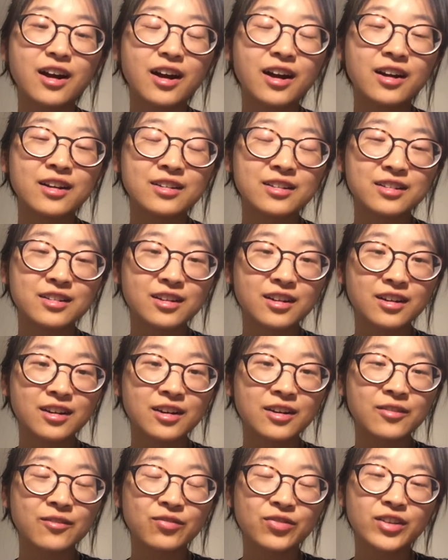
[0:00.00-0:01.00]
And
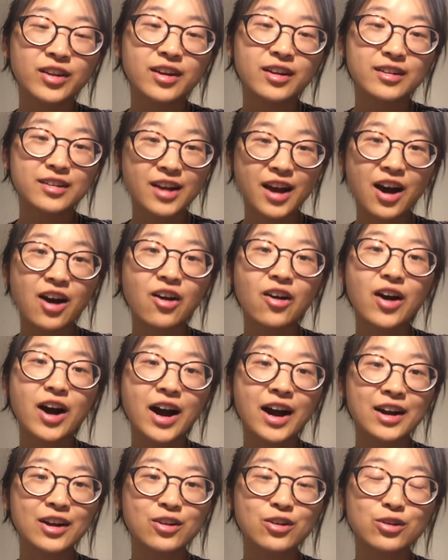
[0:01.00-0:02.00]
um, now
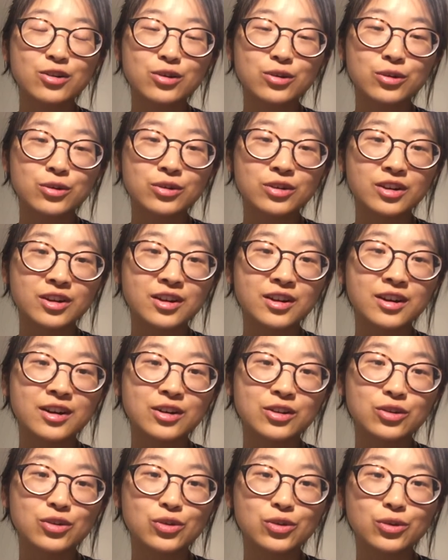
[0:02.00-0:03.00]
I could uh,